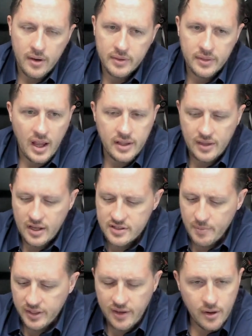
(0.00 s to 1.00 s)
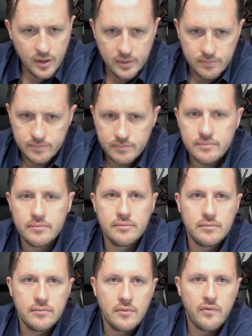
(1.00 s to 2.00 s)
that that's my take on it.
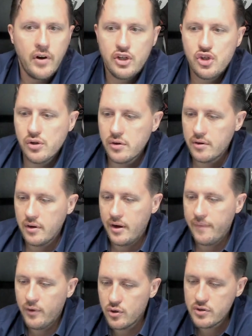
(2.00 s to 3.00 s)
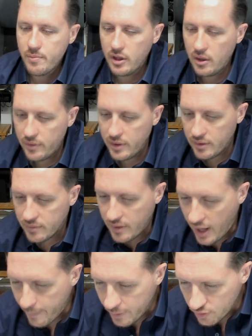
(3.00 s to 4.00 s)
Write your uh, views below and
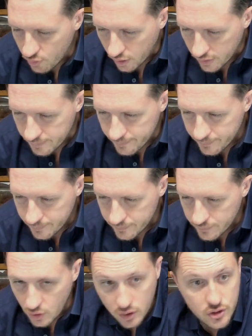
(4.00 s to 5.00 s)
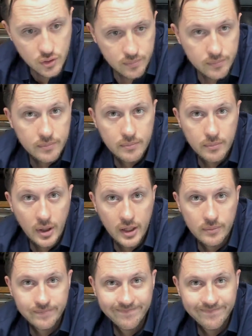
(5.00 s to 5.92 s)
happy to talk. Talk soon. Bye.